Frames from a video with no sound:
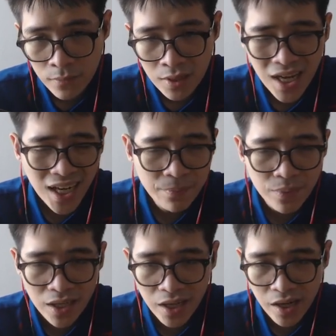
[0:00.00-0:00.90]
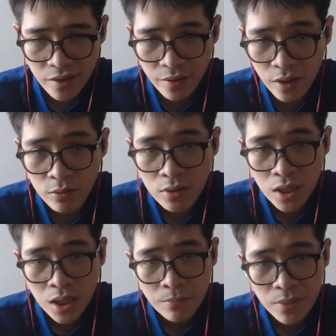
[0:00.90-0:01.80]
I can play here, you know,
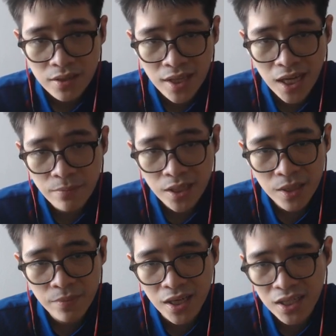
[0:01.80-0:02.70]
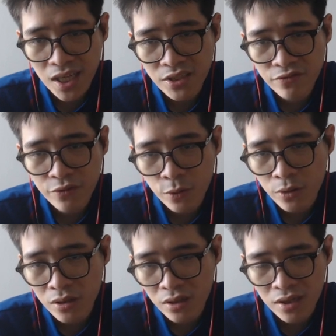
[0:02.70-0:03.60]
but then I can play like
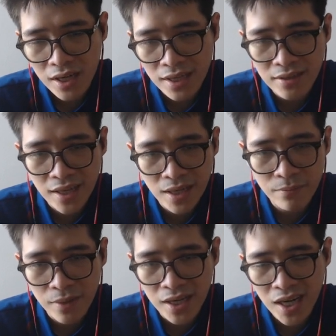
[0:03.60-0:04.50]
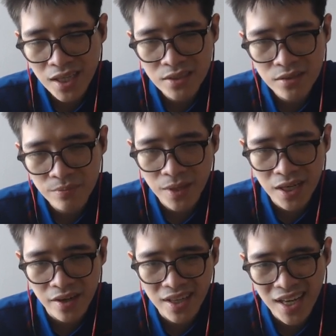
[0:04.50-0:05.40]
h4, and then I need to play
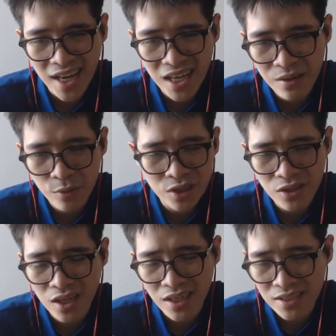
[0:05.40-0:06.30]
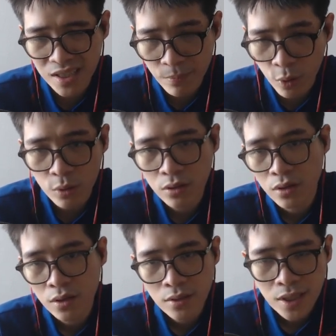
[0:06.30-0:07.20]
here again, which is not simple.
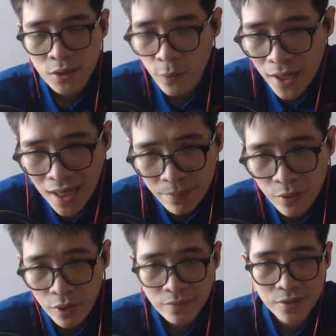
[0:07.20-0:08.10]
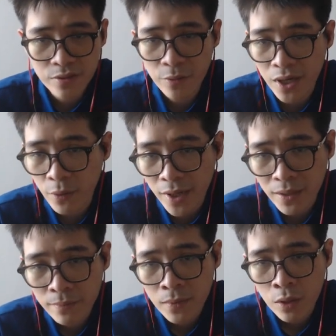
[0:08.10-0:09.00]
That's why I play f2 right away,
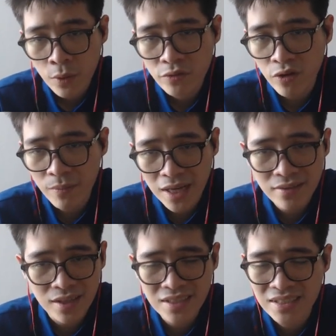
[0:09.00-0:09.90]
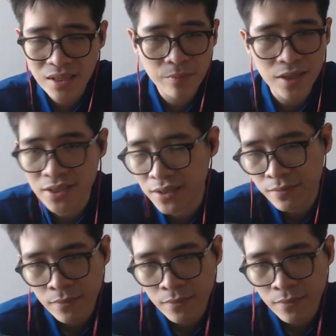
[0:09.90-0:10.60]
which for me I think is the simplest.